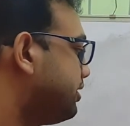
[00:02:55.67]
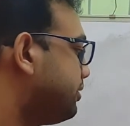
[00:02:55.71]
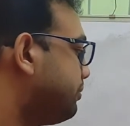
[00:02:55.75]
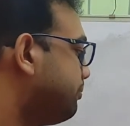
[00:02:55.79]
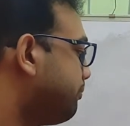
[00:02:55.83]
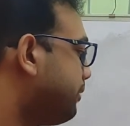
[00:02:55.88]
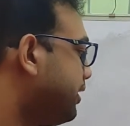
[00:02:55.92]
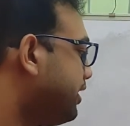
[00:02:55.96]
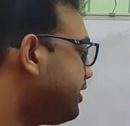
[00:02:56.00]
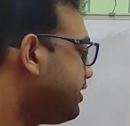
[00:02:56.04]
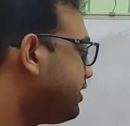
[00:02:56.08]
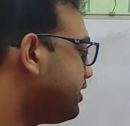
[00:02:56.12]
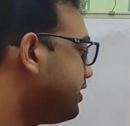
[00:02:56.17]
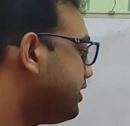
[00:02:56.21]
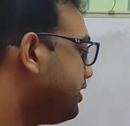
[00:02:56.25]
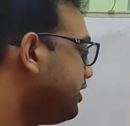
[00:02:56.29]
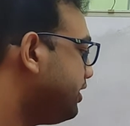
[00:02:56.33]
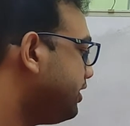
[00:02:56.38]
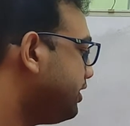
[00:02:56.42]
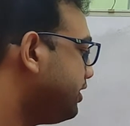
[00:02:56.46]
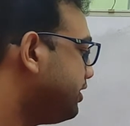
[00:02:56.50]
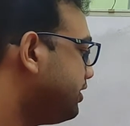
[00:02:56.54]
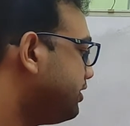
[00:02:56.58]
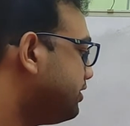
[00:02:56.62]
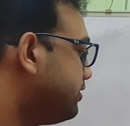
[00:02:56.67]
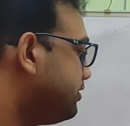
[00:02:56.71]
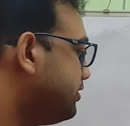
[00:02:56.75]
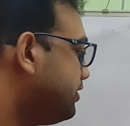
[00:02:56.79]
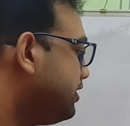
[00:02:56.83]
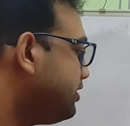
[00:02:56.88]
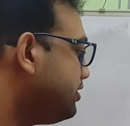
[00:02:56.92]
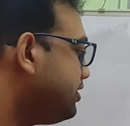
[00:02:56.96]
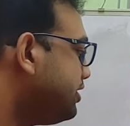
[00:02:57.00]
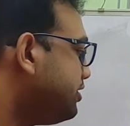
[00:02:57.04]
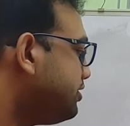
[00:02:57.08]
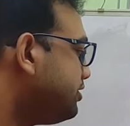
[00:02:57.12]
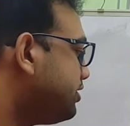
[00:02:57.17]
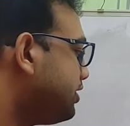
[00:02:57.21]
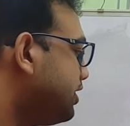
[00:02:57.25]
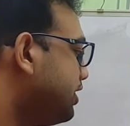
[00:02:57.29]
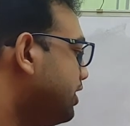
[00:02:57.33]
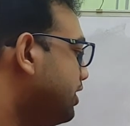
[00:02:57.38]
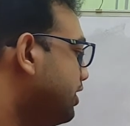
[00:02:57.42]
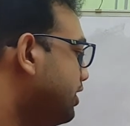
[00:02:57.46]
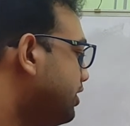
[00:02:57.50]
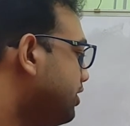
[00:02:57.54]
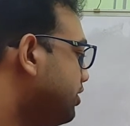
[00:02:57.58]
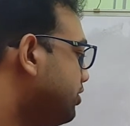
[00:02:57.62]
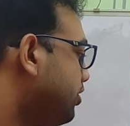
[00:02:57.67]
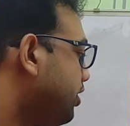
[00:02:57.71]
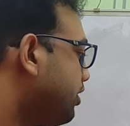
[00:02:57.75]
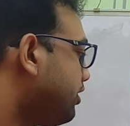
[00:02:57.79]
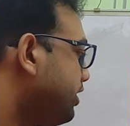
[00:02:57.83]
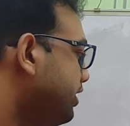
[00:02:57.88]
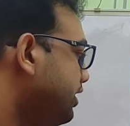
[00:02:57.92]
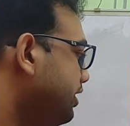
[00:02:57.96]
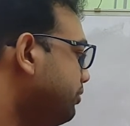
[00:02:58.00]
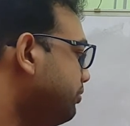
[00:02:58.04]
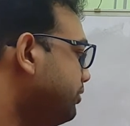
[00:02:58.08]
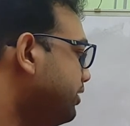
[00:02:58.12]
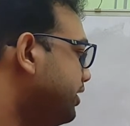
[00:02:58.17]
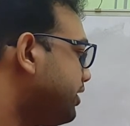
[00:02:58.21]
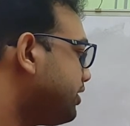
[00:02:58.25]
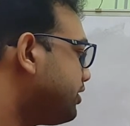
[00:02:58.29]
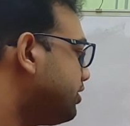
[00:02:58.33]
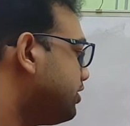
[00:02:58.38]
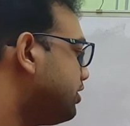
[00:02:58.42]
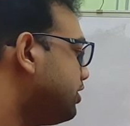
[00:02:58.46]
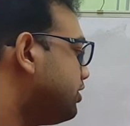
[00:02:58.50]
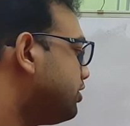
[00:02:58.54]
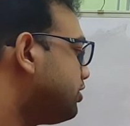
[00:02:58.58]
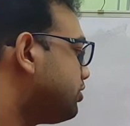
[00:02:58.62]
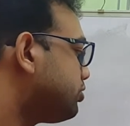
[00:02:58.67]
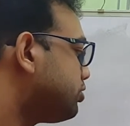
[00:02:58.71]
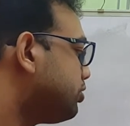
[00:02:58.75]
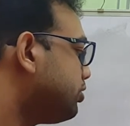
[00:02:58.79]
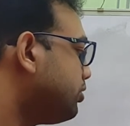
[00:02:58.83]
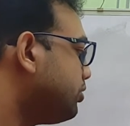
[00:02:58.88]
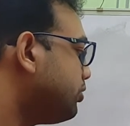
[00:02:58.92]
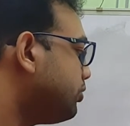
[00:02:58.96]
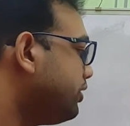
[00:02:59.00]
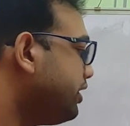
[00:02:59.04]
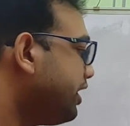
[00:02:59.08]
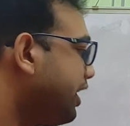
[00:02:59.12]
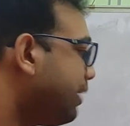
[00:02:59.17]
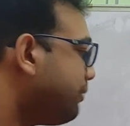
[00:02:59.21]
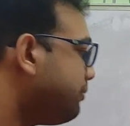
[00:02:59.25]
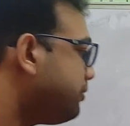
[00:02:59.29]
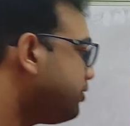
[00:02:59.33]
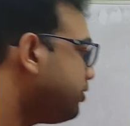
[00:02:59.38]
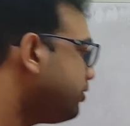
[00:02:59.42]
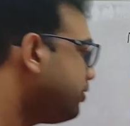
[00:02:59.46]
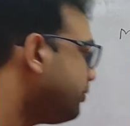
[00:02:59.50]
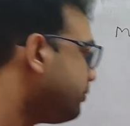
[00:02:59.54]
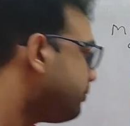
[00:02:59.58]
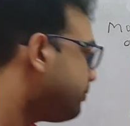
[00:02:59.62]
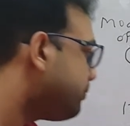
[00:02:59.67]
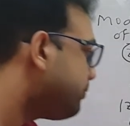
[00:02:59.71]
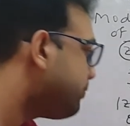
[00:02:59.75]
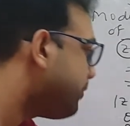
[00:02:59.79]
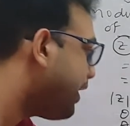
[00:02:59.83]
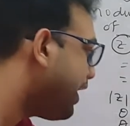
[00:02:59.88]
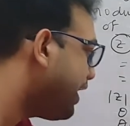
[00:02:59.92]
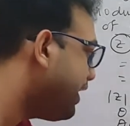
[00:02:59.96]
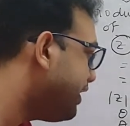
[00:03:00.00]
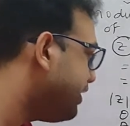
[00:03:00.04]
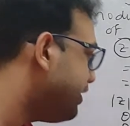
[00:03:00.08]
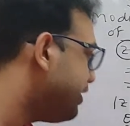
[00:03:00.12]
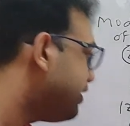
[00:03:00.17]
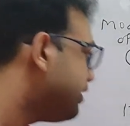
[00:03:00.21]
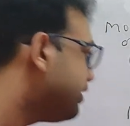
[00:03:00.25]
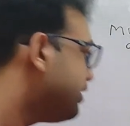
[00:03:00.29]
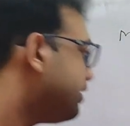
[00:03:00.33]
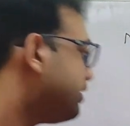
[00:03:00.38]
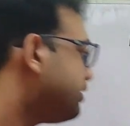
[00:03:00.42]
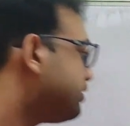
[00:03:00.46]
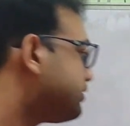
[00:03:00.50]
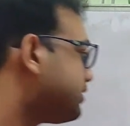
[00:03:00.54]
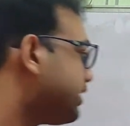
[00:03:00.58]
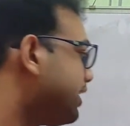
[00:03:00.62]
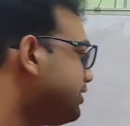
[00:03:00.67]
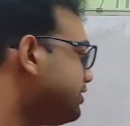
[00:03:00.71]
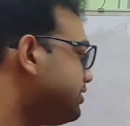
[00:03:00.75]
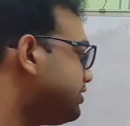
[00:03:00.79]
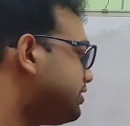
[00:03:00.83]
but this is not unique, so we have to find such